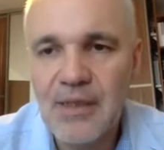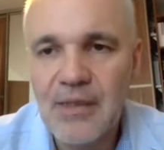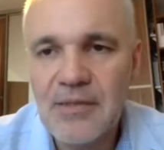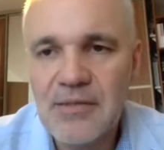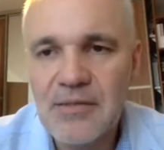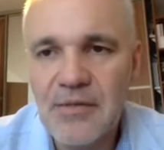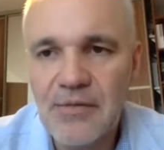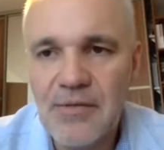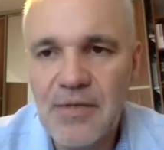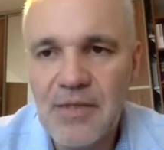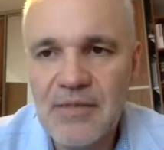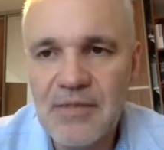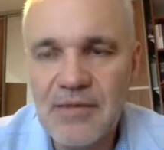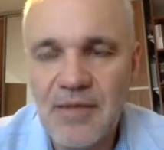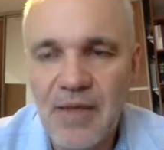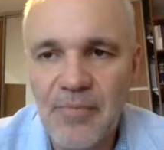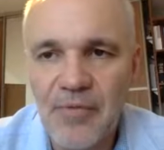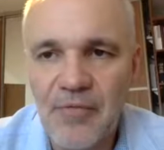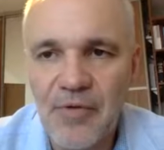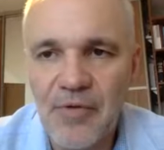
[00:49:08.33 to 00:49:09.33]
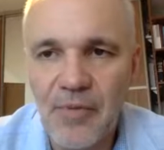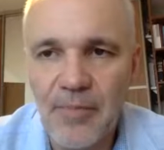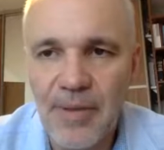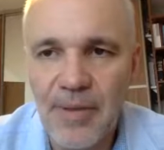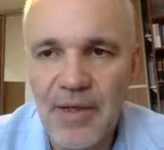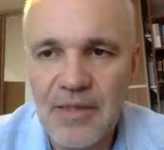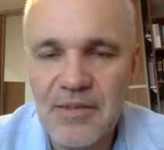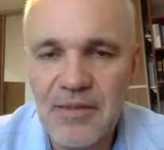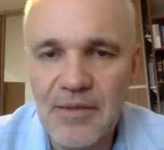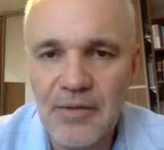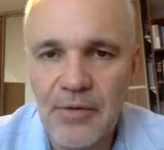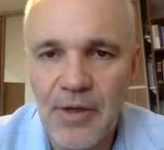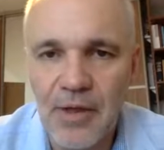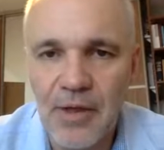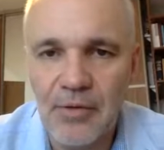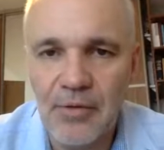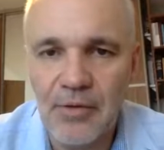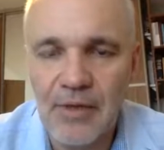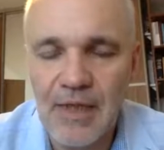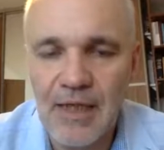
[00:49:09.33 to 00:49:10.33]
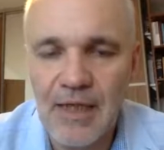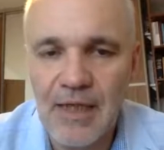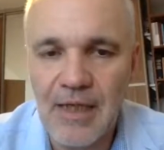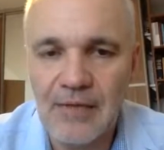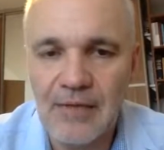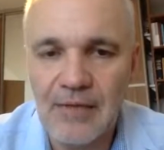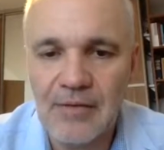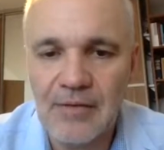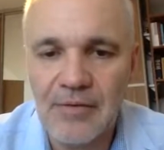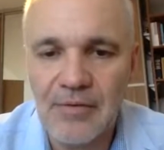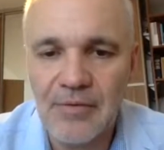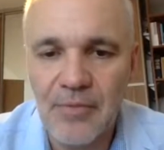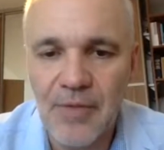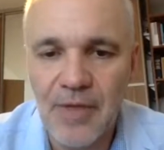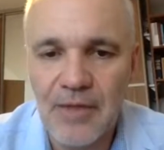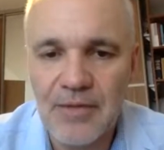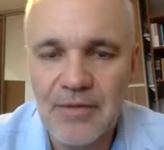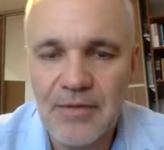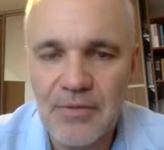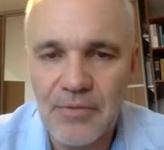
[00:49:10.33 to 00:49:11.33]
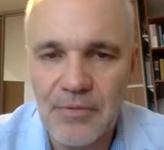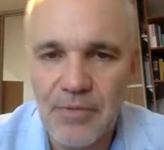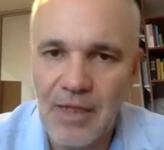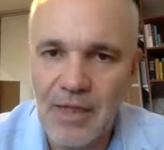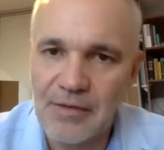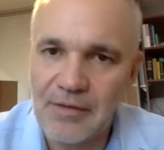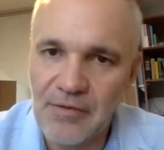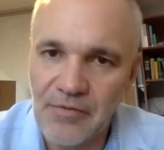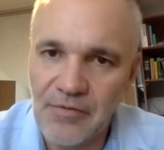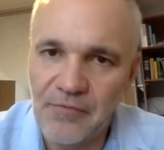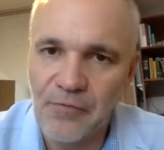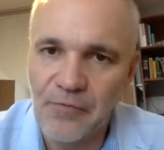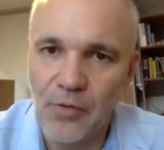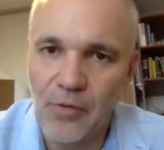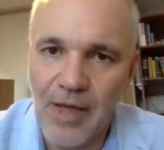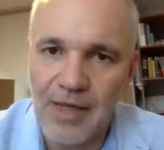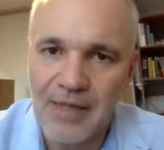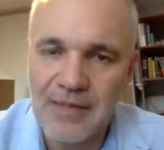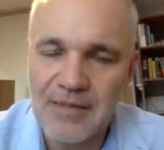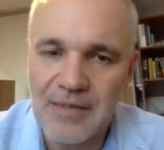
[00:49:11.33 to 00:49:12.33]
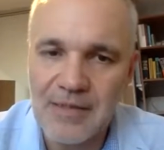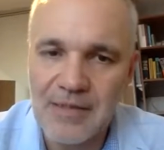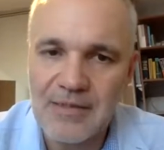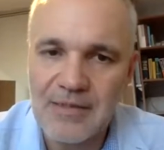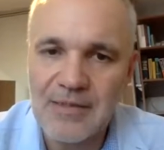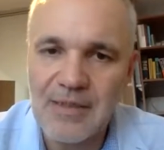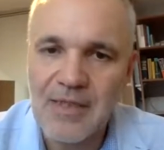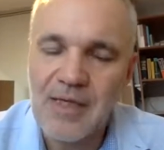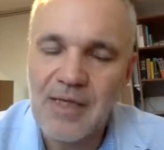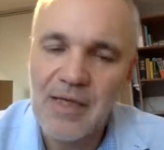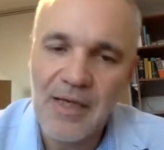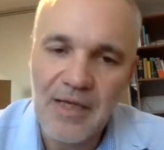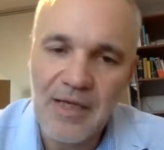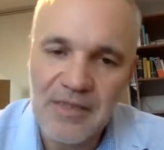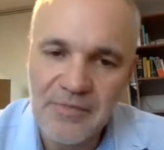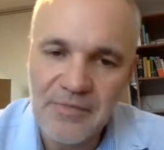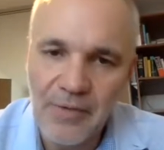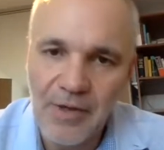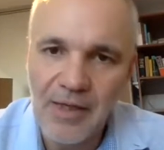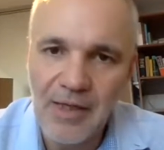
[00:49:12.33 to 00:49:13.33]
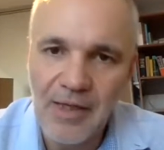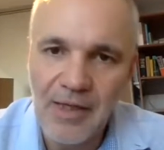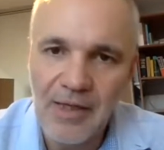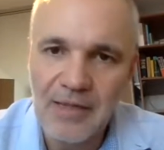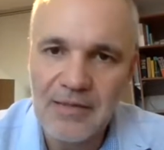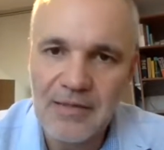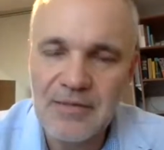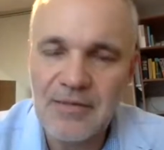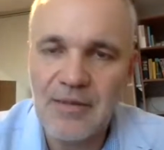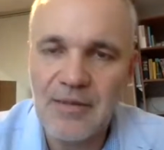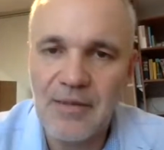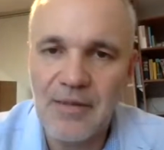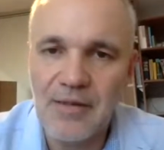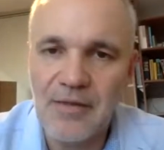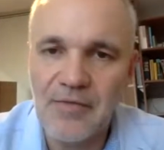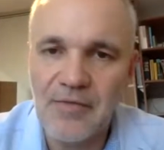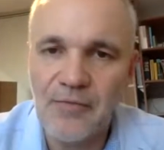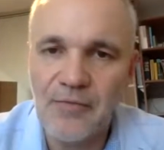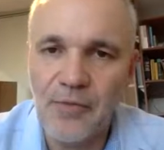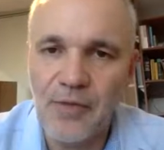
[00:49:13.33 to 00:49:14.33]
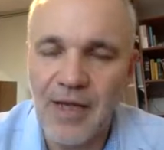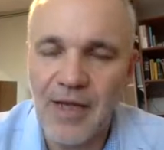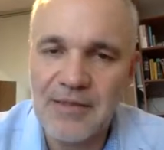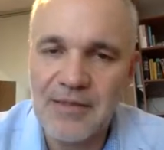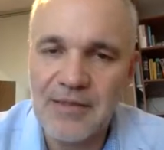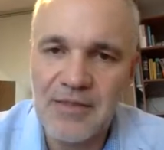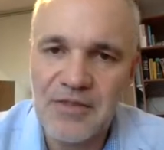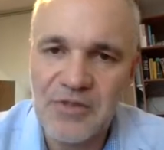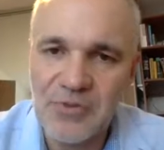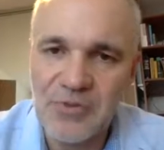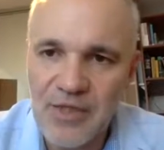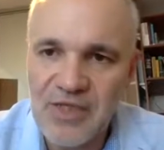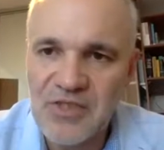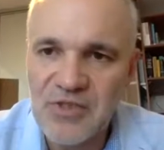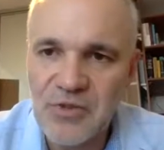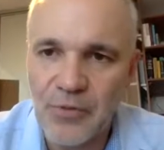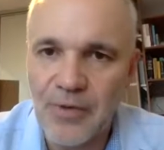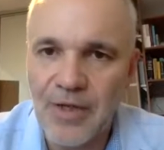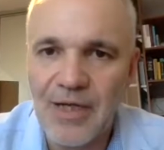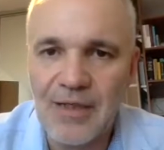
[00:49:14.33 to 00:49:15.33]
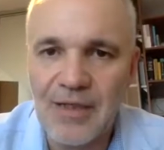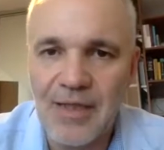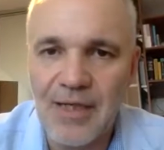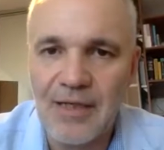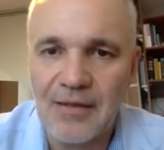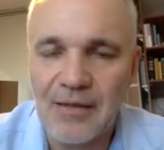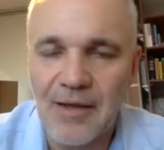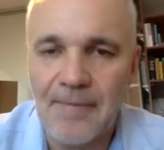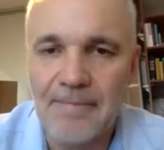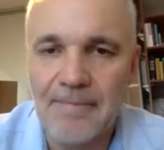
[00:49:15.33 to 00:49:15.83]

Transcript: So this type of comparison you can only get once you get the full access, as well as the full access to historic data.